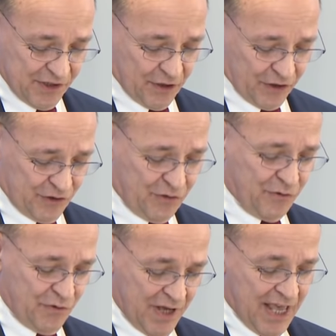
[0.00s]
There are
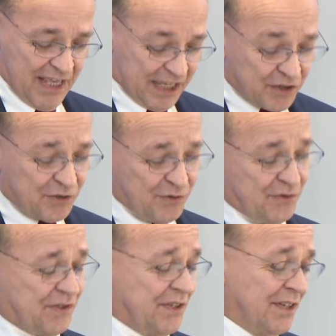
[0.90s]
two
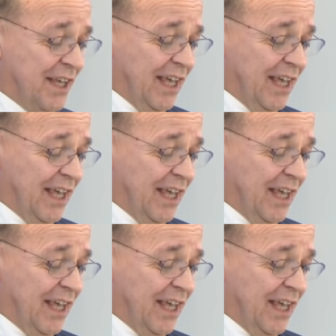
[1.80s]
issues